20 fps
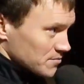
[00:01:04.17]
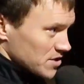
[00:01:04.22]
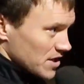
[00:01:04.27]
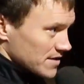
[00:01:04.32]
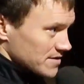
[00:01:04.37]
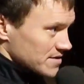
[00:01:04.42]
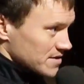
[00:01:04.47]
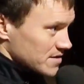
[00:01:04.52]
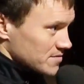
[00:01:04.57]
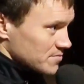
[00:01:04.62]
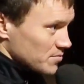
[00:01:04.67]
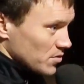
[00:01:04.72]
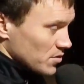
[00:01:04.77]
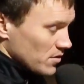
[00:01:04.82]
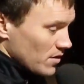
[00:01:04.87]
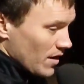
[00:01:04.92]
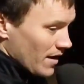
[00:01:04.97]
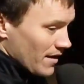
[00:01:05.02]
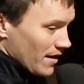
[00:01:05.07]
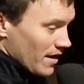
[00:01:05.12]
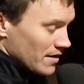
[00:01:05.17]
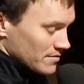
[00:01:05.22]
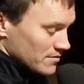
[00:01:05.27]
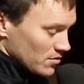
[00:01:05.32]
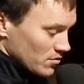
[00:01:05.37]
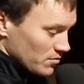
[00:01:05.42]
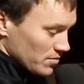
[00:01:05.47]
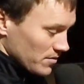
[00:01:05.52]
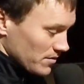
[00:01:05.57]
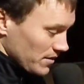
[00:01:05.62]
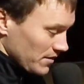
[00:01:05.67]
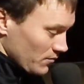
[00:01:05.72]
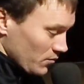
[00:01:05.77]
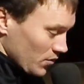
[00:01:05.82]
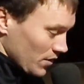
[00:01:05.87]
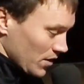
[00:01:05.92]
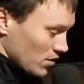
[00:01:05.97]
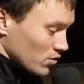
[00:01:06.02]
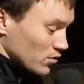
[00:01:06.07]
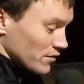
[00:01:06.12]
them chances. But I do believe
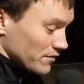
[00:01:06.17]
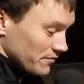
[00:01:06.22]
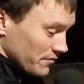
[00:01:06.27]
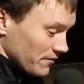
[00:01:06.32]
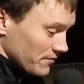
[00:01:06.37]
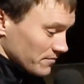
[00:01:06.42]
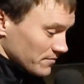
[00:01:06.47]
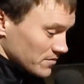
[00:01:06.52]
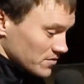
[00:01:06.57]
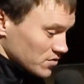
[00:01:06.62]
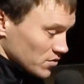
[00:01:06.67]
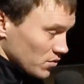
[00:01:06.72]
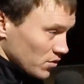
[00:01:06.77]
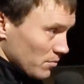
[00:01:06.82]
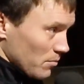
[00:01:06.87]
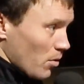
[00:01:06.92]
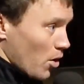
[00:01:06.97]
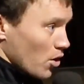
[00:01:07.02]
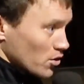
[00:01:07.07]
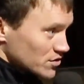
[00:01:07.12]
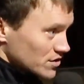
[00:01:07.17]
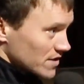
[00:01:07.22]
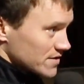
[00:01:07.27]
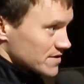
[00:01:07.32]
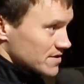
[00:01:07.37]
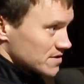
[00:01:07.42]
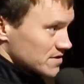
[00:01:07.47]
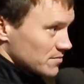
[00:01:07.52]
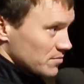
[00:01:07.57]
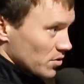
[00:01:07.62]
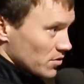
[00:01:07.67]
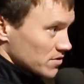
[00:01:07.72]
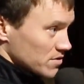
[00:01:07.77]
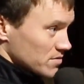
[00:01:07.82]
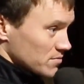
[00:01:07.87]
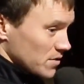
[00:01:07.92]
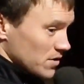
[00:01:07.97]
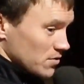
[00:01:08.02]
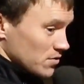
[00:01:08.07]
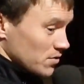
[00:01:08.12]
we could have took more chances. To be
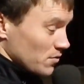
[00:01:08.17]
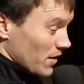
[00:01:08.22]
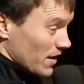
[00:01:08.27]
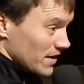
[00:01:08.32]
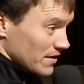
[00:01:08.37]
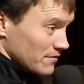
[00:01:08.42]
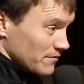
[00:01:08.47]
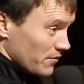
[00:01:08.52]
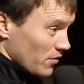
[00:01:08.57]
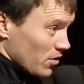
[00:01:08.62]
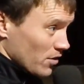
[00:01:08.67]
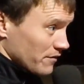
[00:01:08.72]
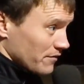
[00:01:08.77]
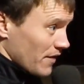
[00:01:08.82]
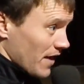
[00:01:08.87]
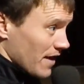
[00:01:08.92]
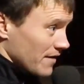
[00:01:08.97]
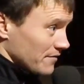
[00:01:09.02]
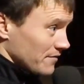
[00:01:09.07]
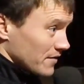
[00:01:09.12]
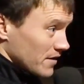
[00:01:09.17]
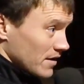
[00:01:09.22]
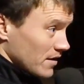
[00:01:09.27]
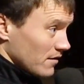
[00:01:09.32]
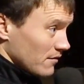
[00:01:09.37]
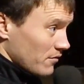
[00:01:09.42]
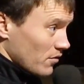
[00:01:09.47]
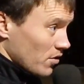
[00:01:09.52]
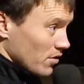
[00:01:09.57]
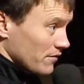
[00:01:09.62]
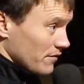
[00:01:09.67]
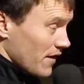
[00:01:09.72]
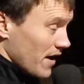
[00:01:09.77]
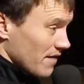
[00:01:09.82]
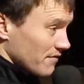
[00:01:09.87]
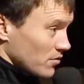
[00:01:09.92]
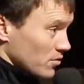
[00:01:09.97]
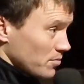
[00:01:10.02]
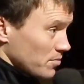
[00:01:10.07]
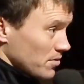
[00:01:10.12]
honest, we could have went in 4 or
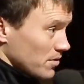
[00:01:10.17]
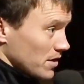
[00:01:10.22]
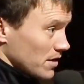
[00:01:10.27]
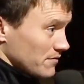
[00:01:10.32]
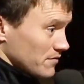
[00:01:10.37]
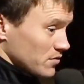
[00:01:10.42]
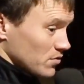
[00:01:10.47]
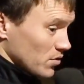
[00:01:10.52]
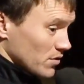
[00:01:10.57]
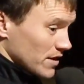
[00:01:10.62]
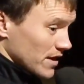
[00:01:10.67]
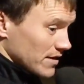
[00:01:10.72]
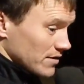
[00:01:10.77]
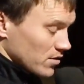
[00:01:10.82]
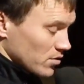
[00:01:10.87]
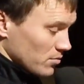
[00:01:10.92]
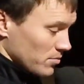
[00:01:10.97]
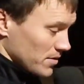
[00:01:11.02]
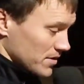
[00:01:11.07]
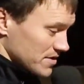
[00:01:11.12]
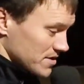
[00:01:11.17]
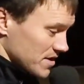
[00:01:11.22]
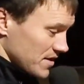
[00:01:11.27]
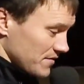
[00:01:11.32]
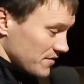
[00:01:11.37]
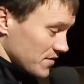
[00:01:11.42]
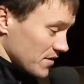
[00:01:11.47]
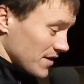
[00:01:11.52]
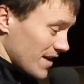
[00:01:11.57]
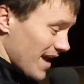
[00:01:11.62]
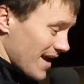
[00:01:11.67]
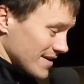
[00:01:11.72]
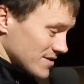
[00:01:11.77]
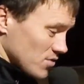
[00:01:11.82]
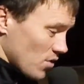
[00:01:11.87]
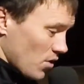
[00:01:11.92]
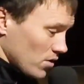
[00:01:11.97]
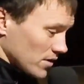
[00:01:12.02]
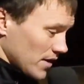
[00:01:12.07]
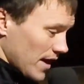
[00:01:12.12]
5 up, even though they had a couple of sniffs, and that
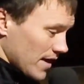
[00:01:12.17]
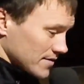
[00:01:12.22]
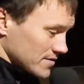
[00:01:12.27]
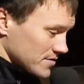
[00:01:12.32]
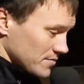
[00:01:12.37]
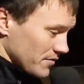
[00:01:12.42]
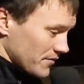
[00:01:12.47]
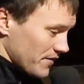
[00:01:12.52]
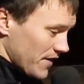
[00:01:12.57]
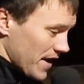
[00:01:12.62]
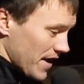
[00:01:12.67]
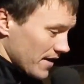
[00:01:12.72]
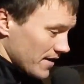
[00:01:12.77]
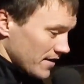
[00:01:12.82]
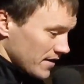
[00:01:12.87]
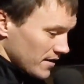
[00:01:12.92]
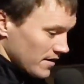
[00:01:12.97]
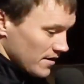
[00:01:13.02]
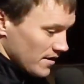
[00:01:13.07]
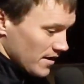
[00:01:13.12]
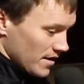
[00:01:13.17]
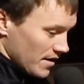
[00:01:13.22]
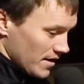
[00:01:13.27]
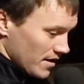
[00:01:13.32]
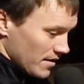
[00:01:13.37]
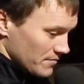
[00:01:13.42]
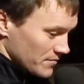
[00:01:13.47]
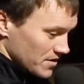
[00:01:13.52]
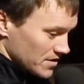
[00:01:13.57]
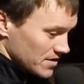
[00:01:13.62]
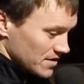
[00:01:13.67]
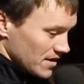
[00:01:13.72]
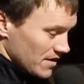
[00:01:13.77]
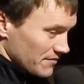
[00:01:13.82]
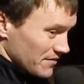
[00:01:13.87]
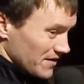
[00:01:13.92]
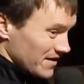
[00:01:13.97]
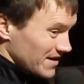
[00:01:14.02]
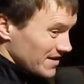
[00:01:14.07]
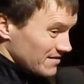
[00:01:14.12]
is all they had. To be fair, they didn't
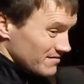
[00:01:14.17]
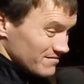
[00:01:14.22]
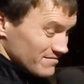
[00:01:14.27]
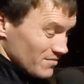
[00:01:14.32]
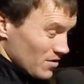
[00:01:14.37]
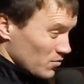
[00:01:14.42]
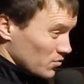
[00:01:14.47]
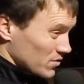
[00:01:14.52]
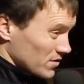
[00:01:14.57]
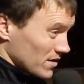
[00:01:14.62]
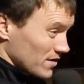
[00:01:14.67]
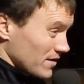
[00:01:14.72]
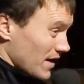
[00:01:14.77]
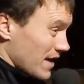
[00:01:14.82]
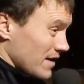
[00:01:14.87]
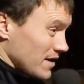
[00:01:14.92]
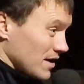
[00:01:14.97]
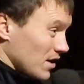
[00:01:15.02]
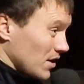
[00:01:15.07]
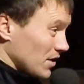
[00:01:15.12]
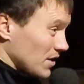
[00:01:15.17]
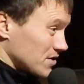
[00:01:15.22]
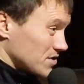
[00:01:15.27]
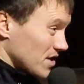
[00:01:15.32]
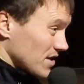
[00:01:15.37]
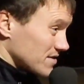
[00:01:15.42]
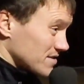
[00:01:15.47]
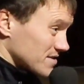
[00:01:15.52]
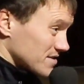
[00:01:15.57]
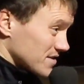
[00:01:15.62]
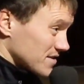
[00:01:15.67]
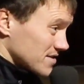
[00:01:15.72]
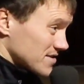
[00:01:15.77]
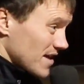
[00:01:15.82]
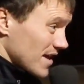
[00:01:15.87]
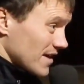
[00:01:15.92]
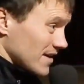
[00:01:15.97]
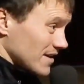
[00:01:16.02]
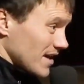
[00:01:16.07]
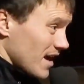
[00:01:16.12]
have any clear chances in the
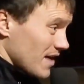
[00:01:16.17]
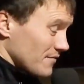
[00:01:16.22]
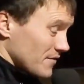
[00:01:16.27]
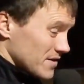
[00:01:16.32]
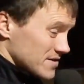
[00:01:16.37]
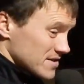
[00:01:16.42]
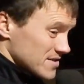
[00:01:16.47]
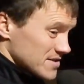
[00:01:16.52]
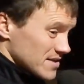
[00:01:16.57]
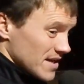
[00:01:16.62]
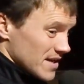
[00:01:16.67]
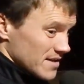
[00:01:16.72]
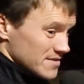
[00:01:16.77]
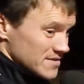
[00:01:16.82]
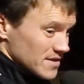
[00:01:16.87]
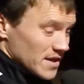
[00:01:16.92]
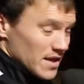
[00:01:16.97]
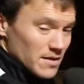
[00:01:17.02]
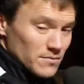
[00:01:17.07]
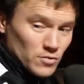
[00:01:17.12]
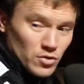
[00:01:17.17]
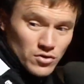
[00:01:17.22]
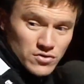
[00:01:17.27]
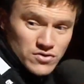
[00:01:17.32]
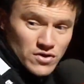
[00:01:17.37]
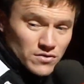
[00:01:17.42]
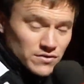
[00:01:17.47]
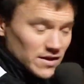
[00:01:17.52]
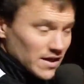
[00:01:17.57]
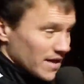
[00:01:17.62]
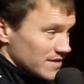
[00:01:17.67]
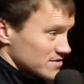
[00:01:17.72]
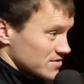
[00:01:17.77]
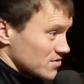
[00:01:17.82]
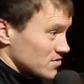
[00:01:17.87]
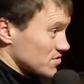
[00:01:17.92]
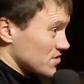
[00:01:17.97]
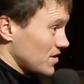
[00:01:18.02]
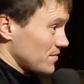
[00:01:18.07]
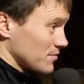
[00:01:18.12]
second half. As I say, as the game goes on, the lads
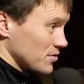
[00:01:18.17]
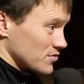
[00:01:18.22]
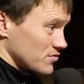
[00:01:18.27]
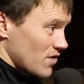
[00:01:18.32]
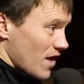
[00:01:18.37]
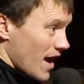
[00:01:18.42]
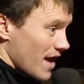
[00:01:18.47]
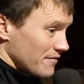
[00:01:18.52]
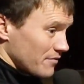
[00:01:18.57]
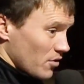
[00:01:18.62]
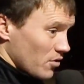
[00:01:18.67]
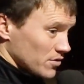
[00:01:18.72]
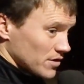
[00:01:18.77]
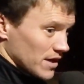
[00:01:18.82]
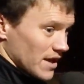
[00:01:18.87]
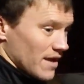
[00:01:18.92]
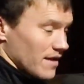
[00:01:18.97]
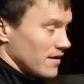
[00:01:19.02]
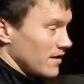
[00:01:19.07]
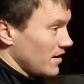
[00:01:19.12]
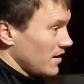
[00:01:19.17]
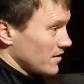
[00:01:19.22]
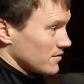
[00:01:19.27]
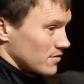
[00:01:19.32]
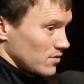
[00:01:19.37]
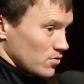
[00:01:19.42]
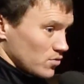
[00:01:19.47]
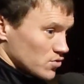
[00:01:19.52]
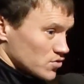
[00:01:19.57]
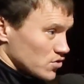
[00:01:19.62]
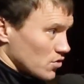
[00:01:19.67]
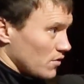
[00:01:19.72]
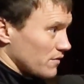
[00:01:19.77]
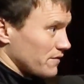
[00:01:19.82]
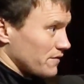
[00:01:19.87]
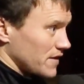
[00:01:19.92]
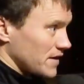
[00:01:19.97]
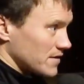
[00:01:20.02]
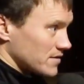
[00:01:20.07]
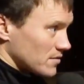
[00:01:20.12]
just seem to drive on and they look so
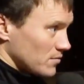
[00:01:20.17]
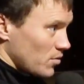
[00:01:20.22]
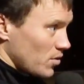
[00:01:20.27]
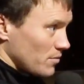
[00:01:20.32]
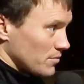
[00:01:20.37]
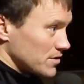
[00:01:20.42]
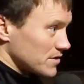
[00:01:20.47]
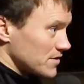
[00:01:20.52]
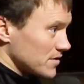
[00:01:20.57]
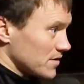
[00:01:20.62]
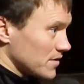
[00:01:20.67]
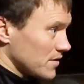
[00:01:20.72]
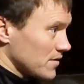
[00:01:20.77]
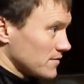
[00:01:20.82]
fit at the moment.